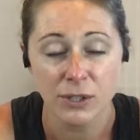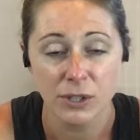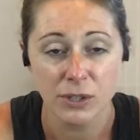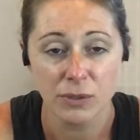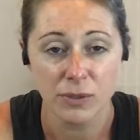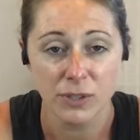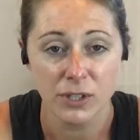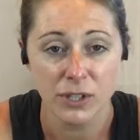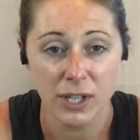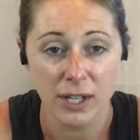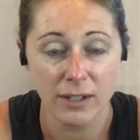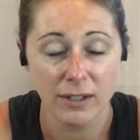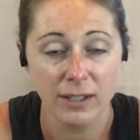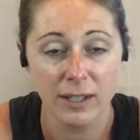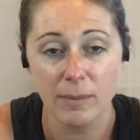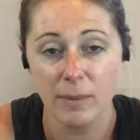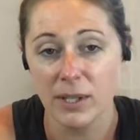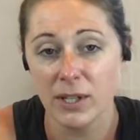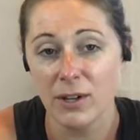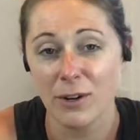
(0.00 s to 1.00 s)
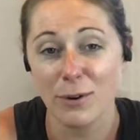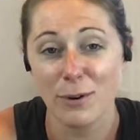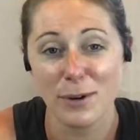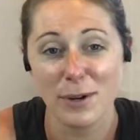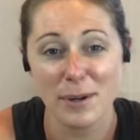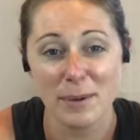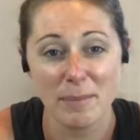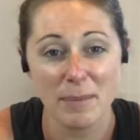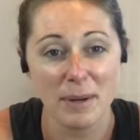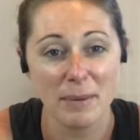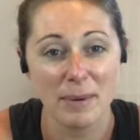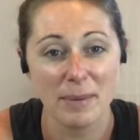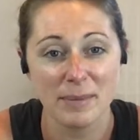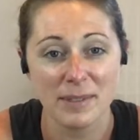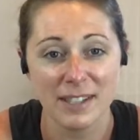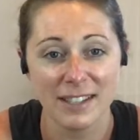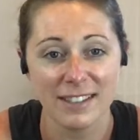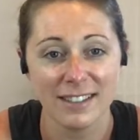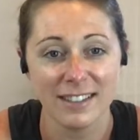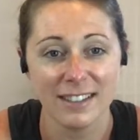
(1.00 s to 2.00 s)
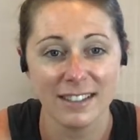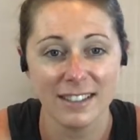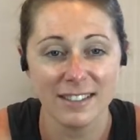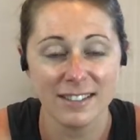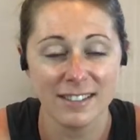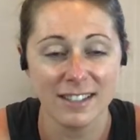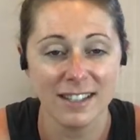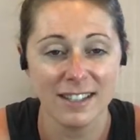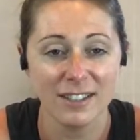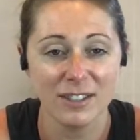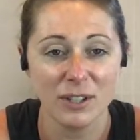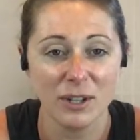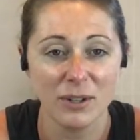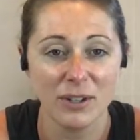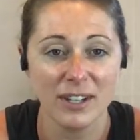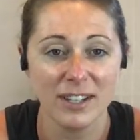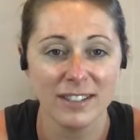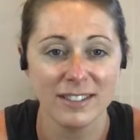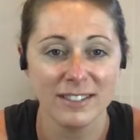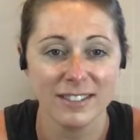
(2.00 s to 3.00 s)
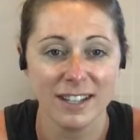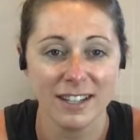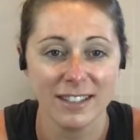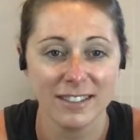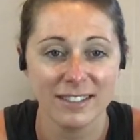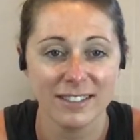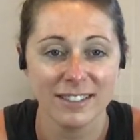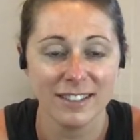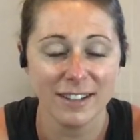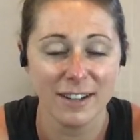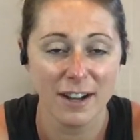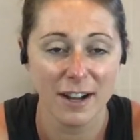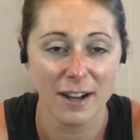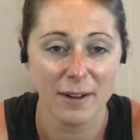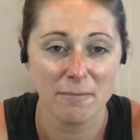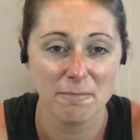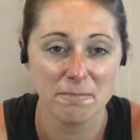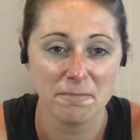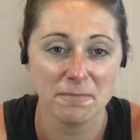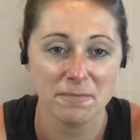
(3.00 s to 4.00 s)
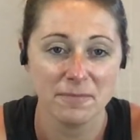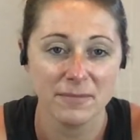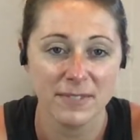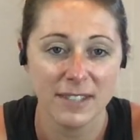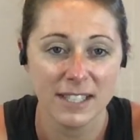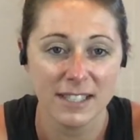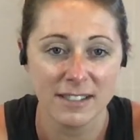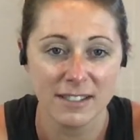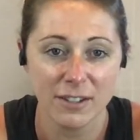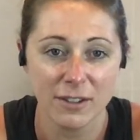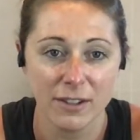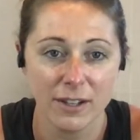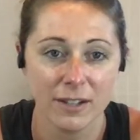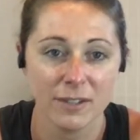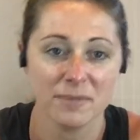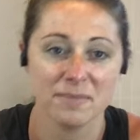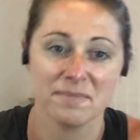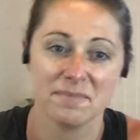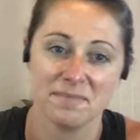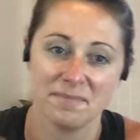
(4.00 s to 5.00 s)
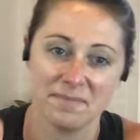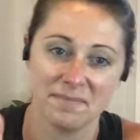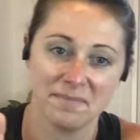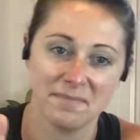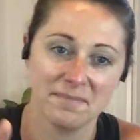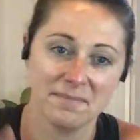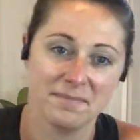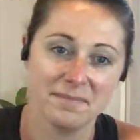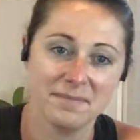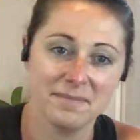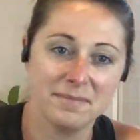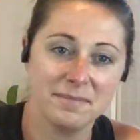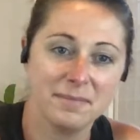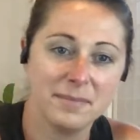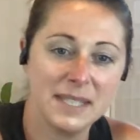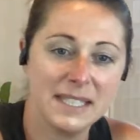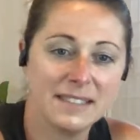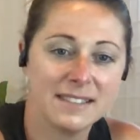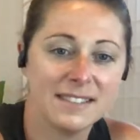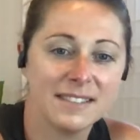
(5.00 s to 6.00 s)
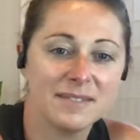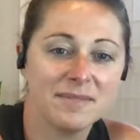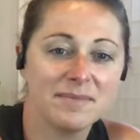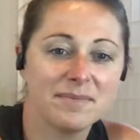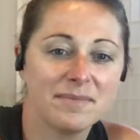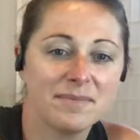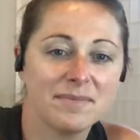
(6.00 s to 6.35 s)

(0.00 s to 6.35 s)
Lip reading: just reach out and let me know on my website, alyssayoga.com. I'll see you there. Peace.